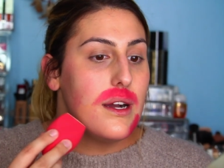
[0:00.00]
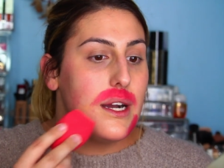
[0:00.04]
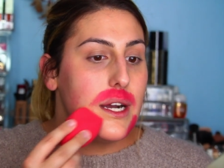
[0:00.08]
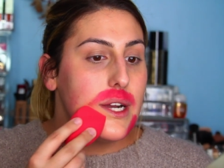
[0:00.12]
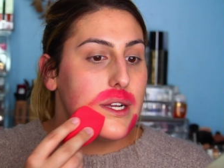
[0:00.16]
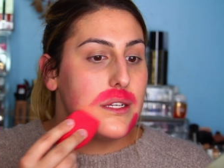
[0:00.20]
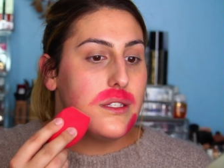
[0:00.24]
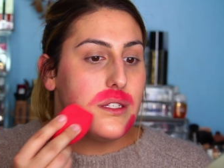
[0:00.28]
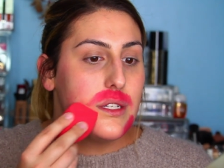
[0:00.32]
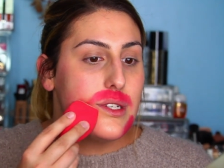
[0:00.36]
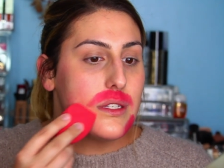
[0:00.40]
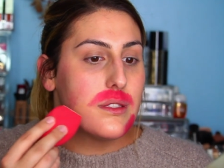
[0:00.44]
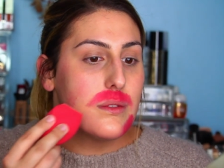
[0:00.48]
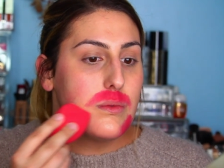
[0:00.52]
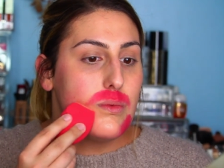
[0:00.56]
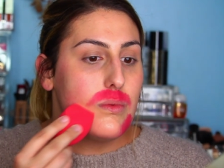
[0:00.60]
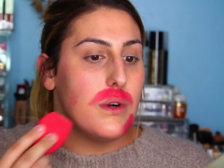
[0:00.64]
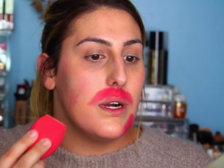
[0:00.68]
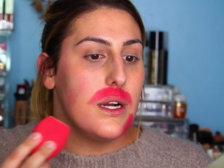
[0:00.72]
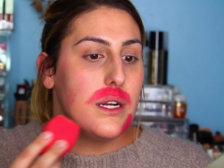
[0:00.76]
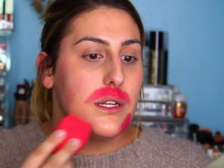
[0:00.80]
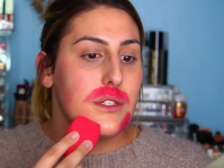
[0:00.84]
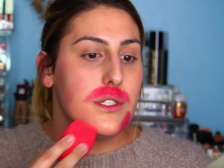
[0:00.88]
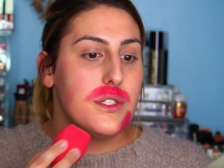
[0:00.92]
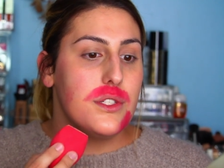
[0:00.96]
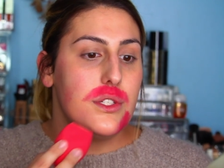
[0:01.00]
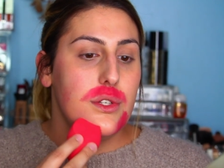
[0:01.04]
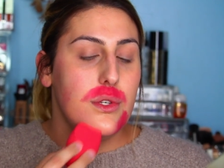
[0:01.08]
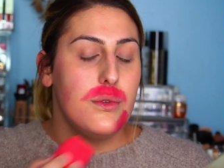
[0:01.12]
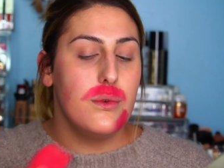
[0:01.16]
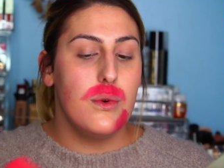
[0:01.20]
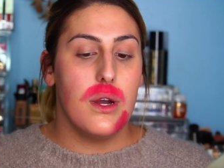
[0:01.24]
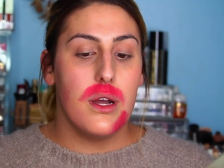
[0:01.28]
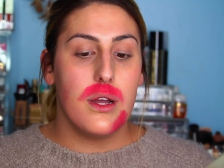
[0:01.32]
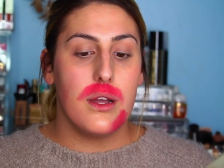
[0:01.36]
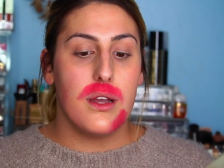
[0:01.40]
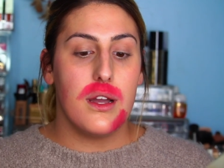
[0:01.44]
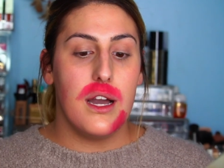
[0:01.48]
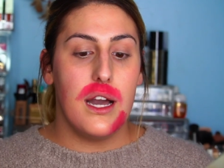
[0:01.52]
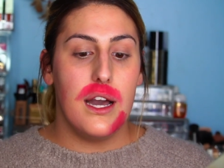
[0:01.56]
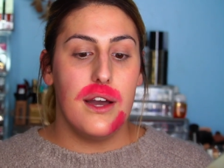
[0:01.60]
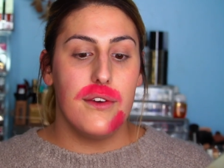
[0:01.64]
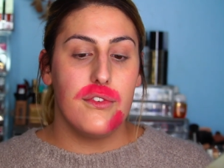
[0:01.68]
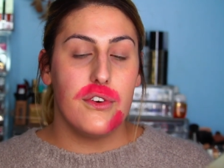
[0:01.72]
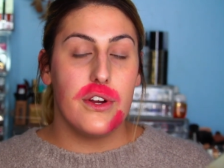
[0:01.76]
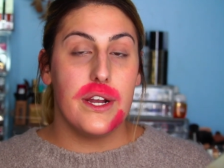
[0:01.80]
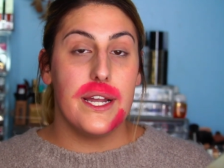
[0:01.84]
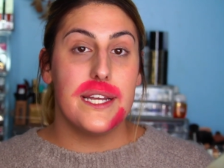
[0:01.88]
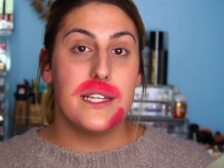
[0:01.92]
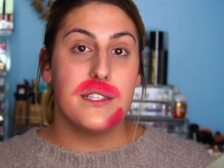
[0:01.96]
I just want to
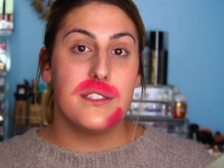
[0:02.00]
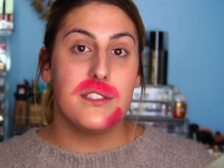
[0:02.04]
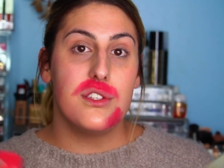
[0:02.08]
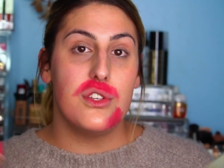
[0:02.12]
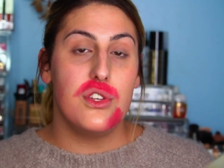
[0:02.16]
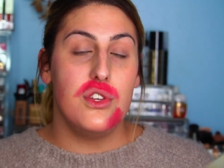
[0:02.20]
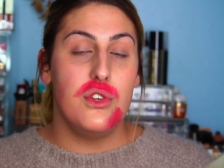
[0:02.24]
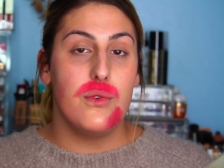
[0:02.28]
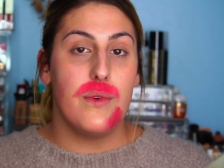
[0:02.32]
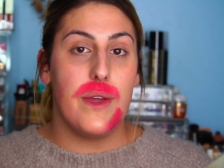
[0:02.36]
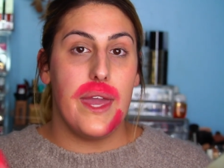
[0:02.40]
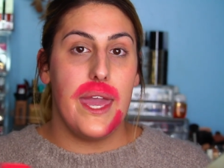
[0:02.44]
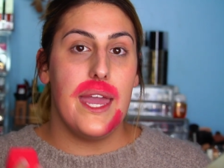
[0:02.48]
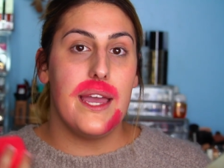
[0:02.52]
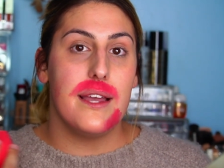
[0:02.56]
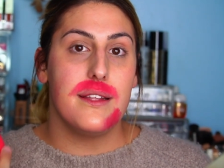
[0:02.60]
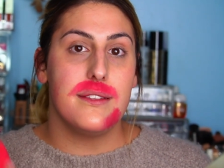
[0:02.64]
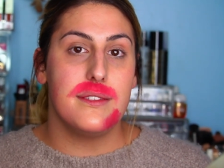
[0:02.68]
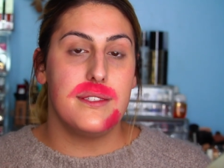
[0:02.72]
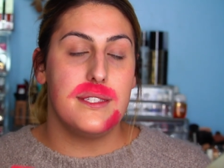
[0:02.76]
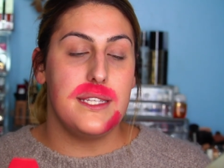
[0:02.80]
cover it so you can't